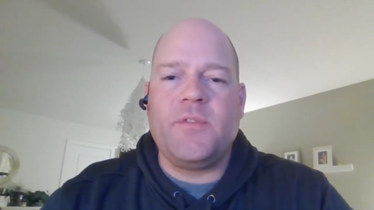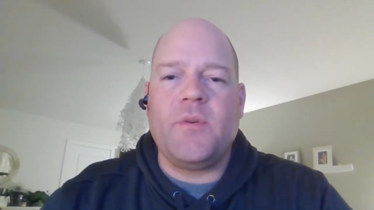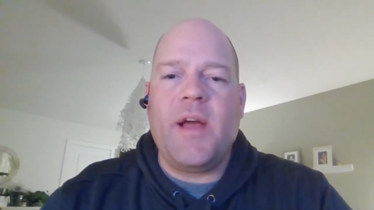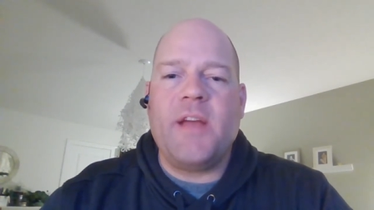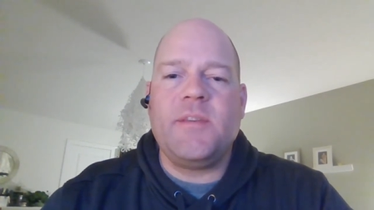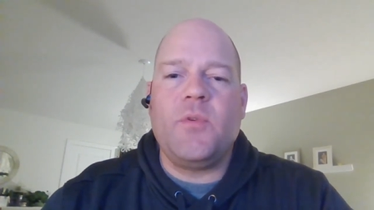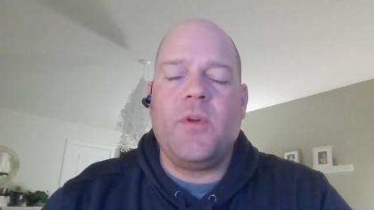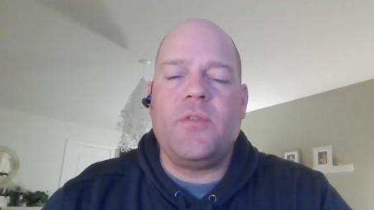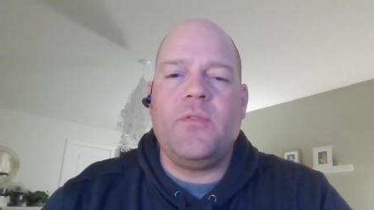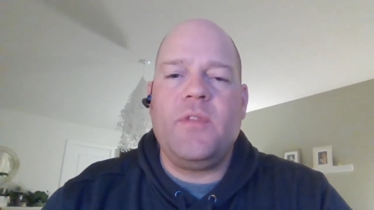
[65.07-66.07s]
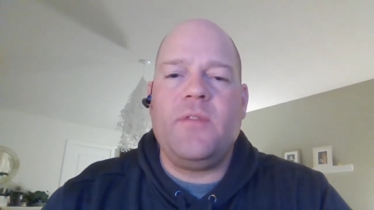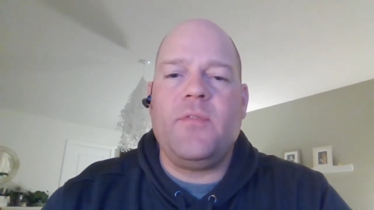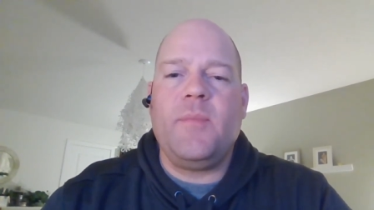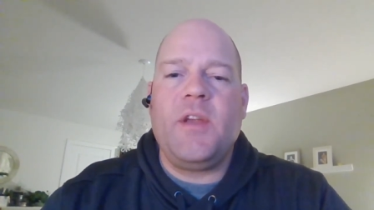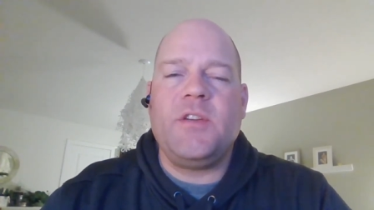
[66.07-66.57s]
So as I'm going through the
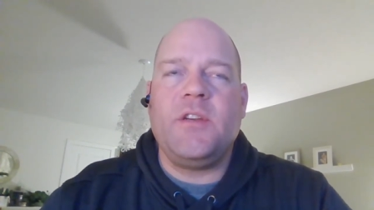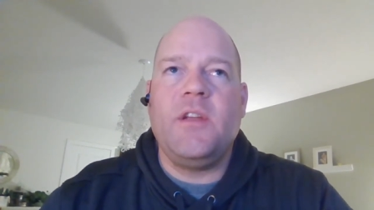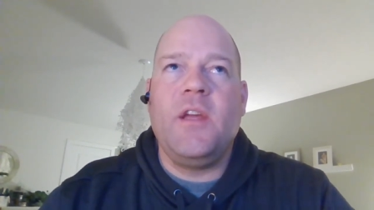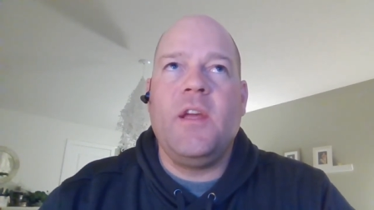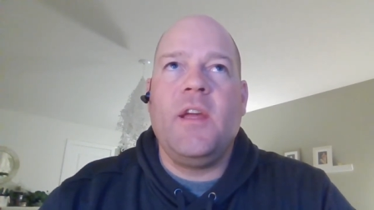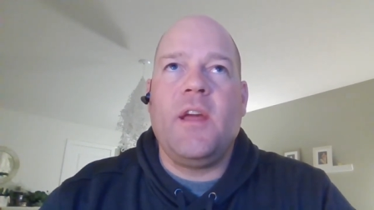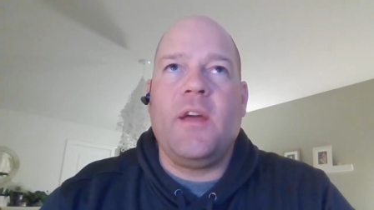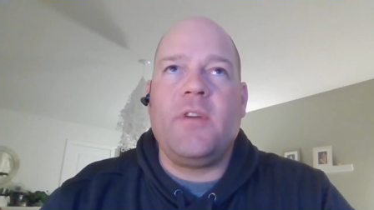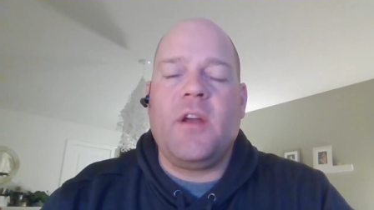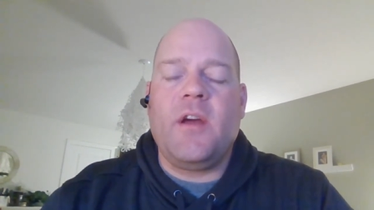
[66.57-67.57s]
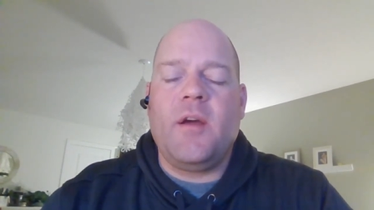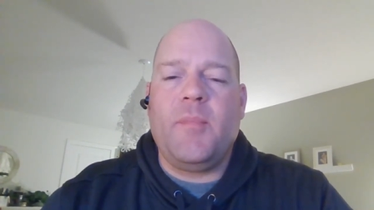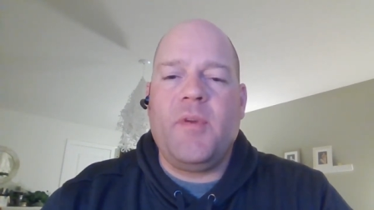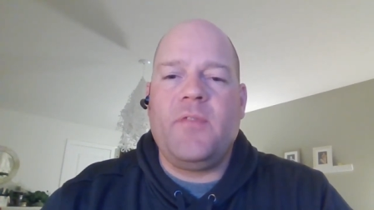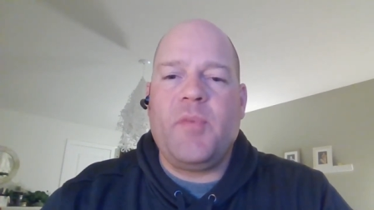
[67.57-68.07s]
information, I've got a
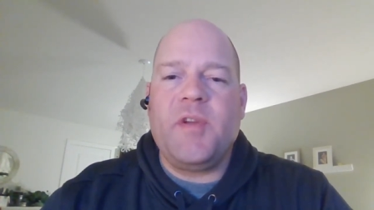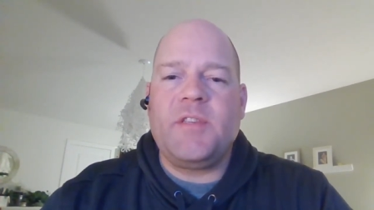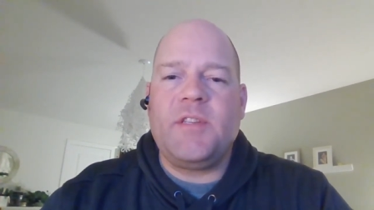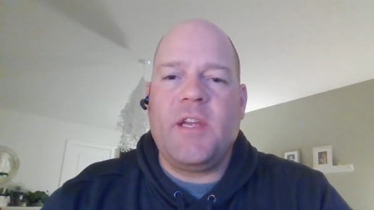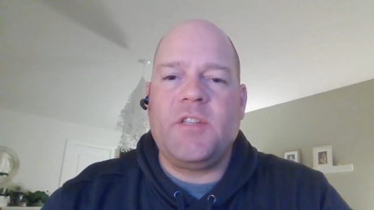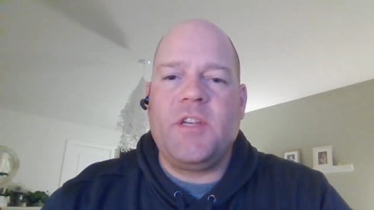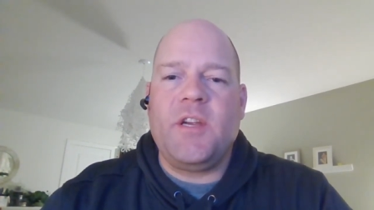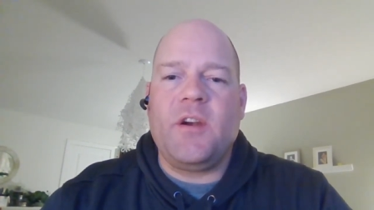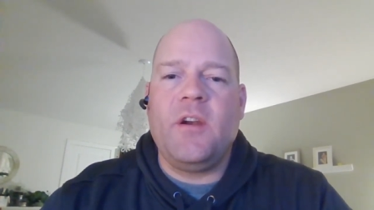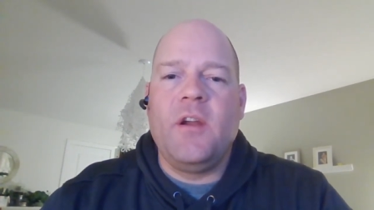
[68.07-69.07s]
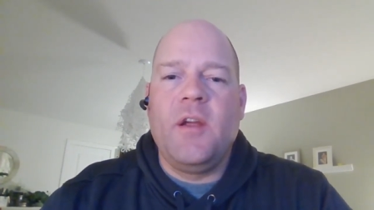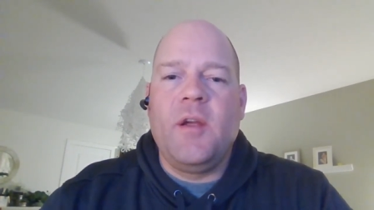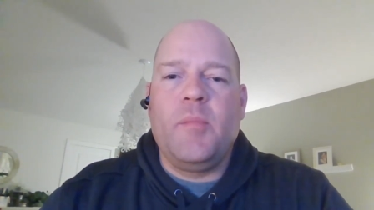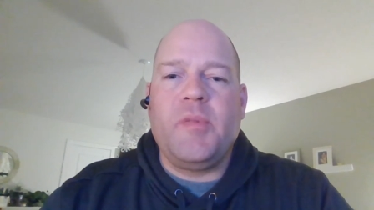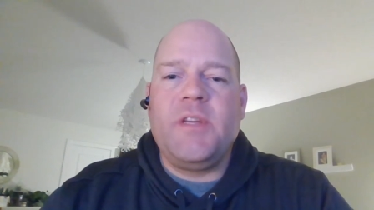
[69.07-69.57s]
bit of a presentation here.
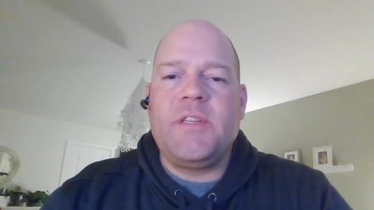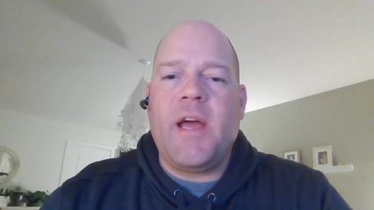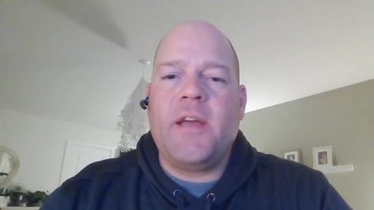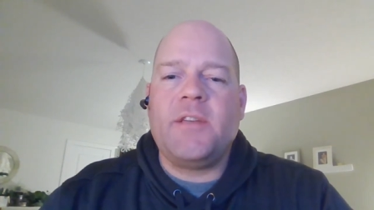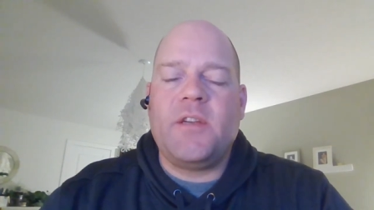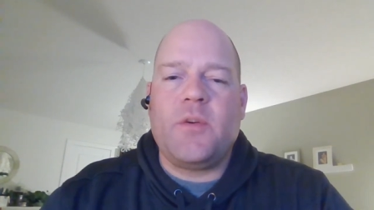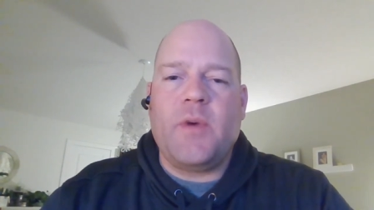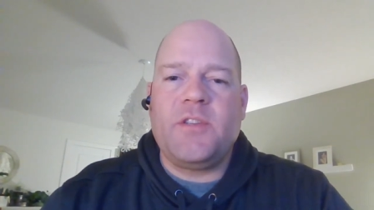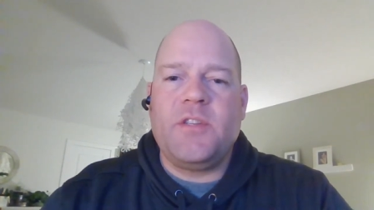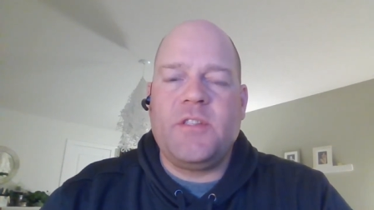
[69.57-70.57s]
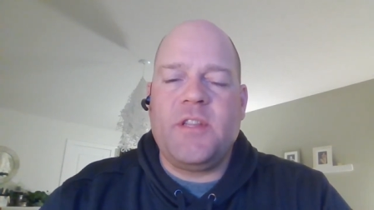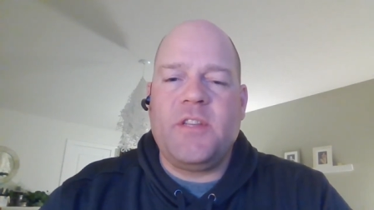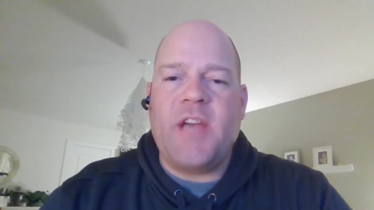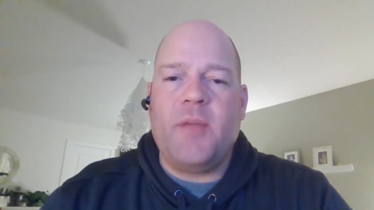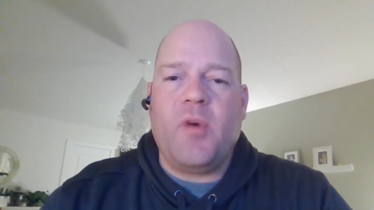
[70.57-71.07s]
Please ask your questions in the
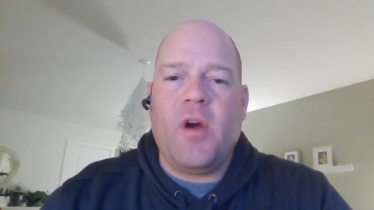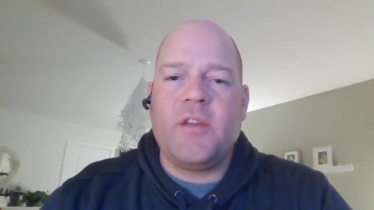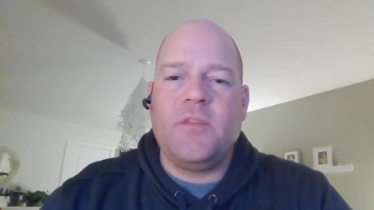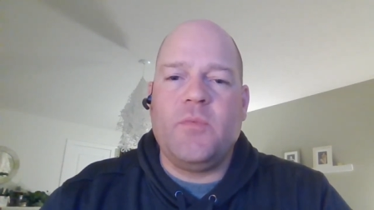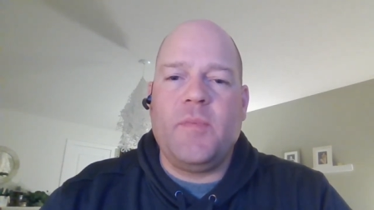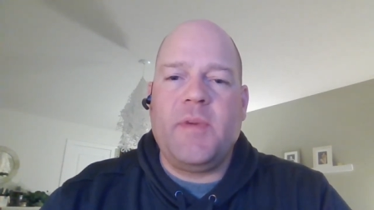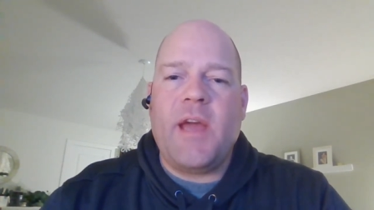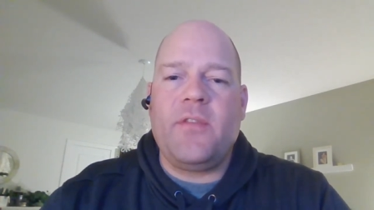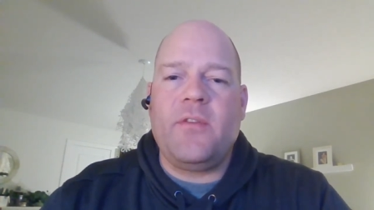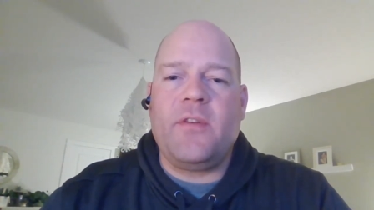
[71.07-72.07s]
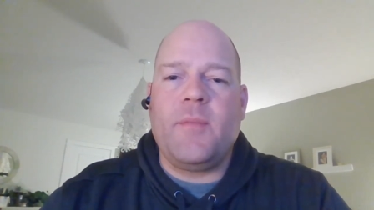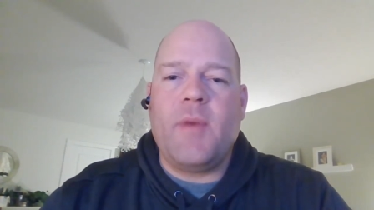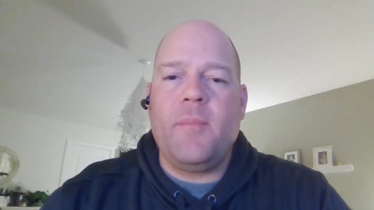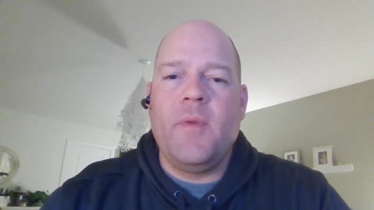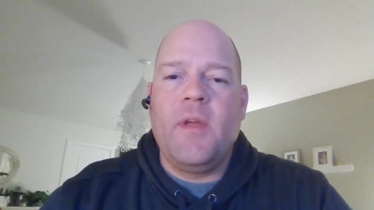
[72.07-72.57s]
chat box and we'll be gathering them
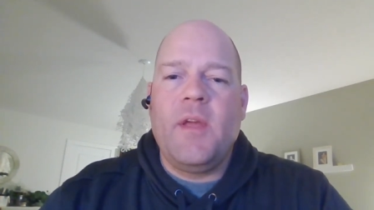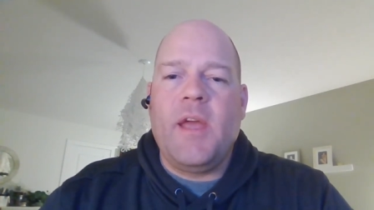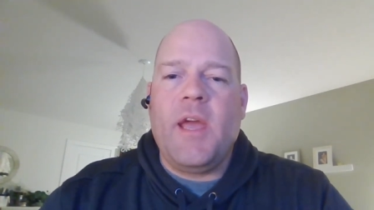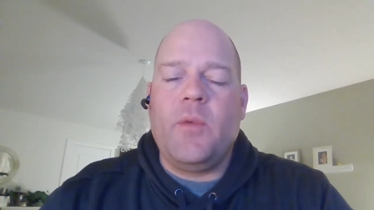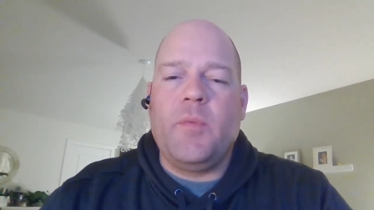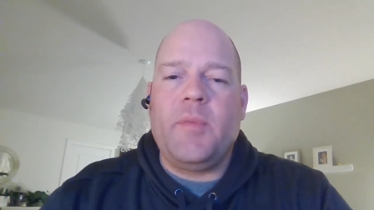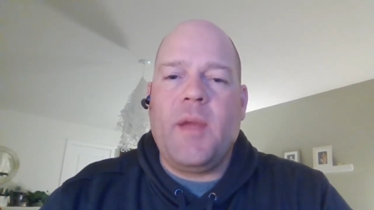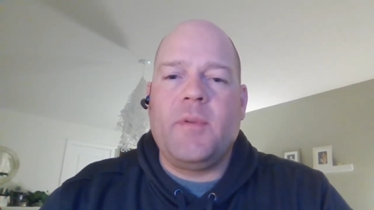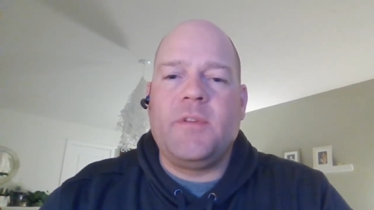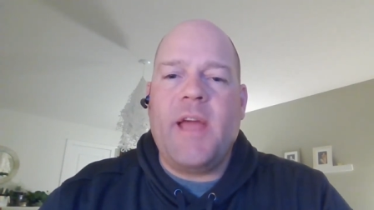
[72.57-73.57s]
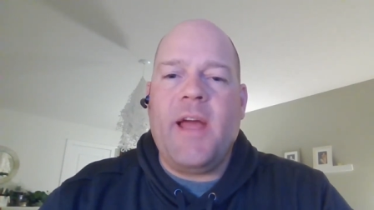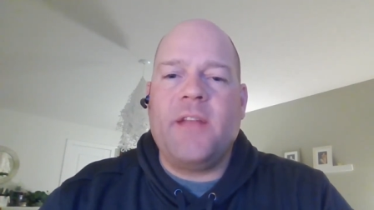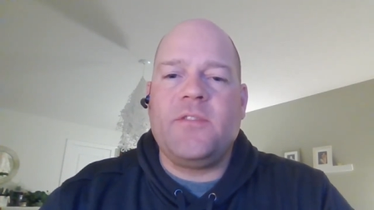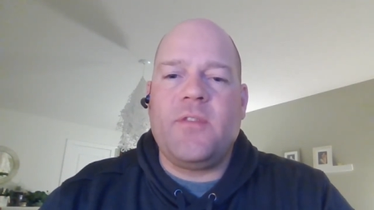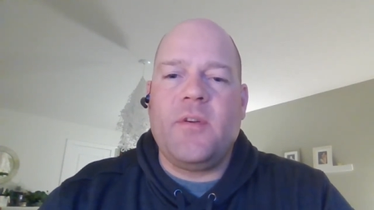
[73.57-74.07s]
up, and we'll be able to
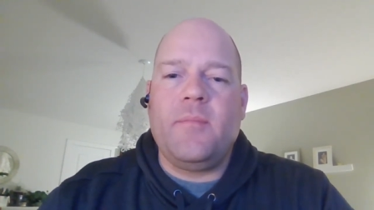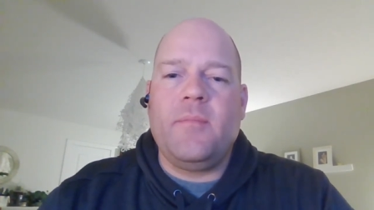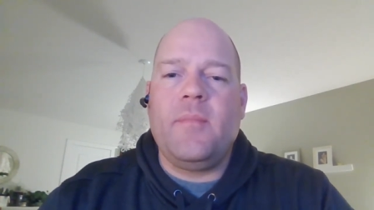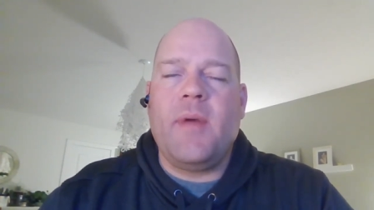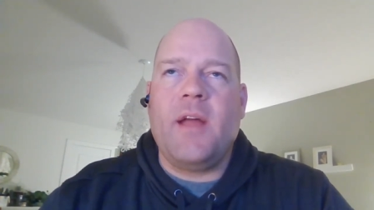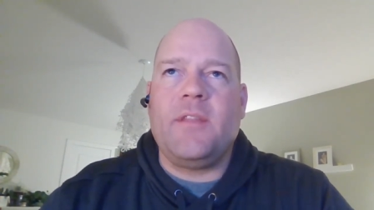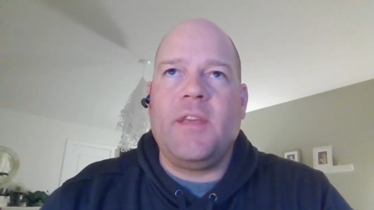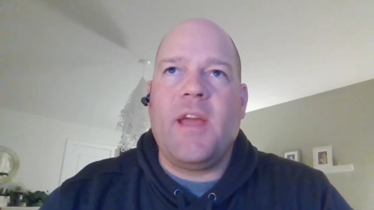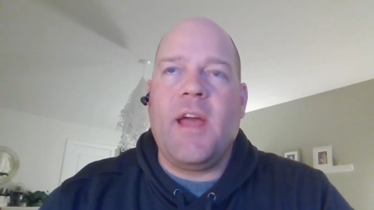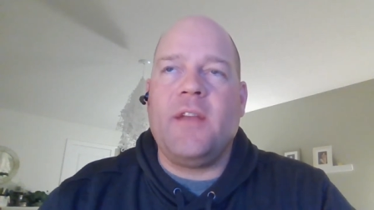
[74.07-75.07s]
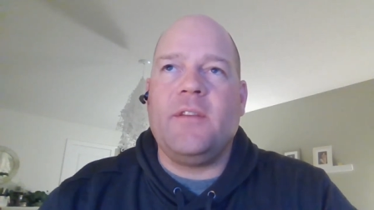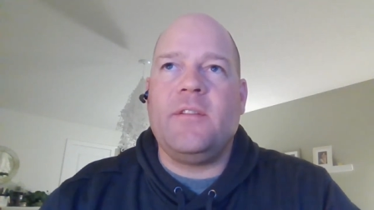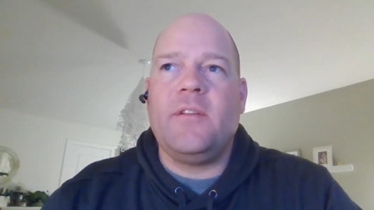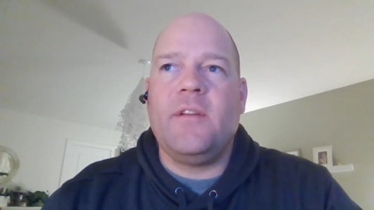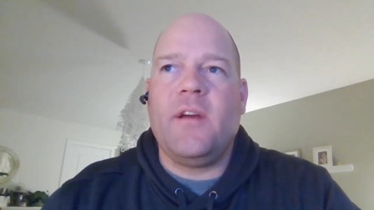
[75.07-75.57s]
answer them at the
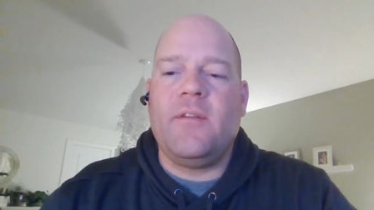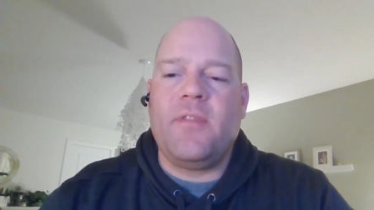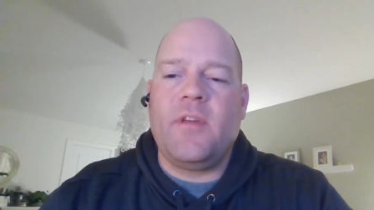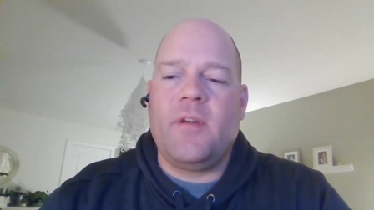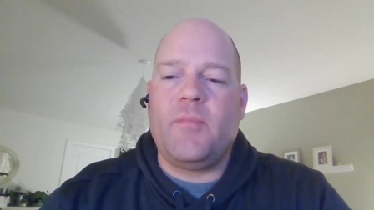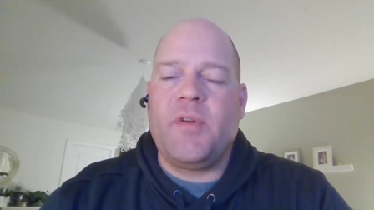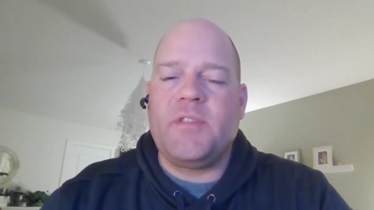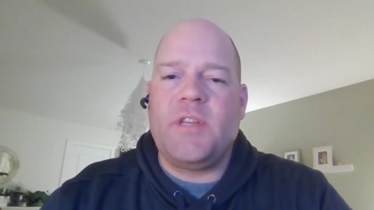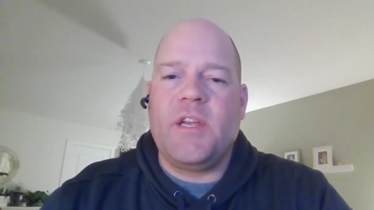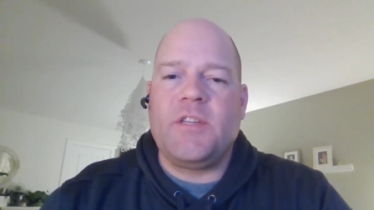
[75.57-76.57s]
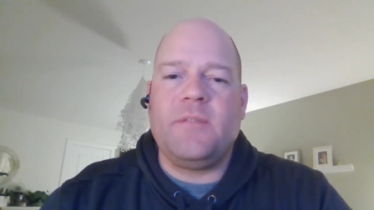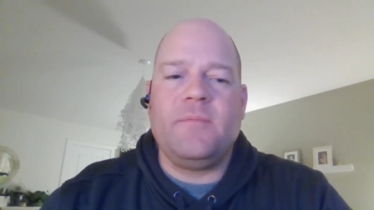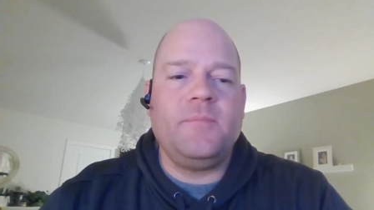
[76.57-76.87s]
end of the presentation.